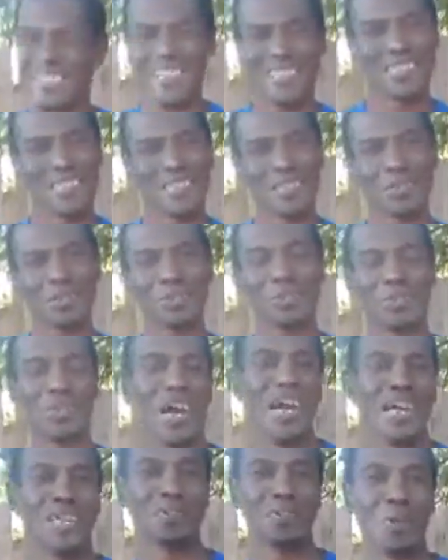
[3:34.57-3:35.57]
That's two
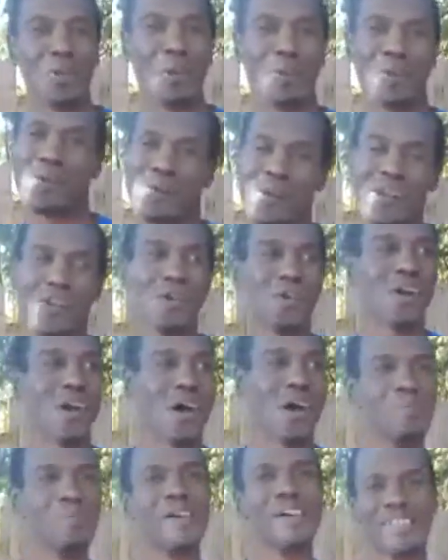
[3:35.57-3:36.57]
tracks for me. We're going to
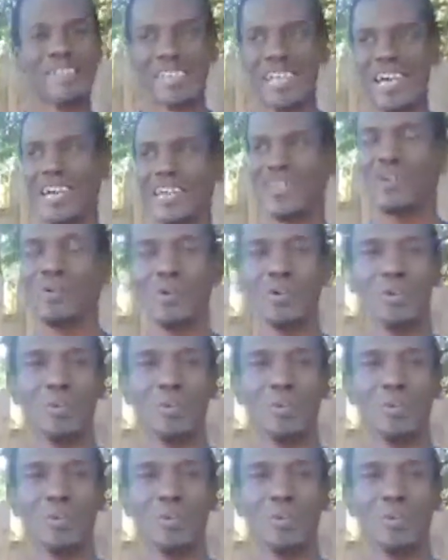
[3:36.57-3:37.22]
come in tight on You